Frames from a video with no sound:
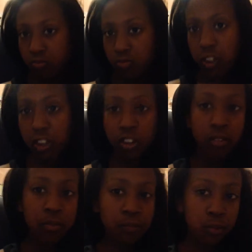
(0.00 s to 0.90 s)
You know,
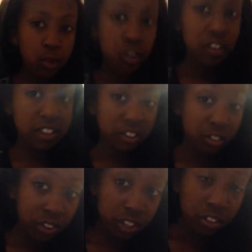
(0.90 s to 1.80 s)
you can
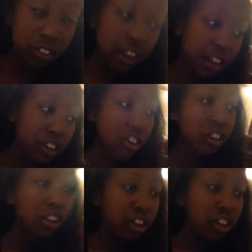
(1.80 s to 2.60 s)
decorate your locker.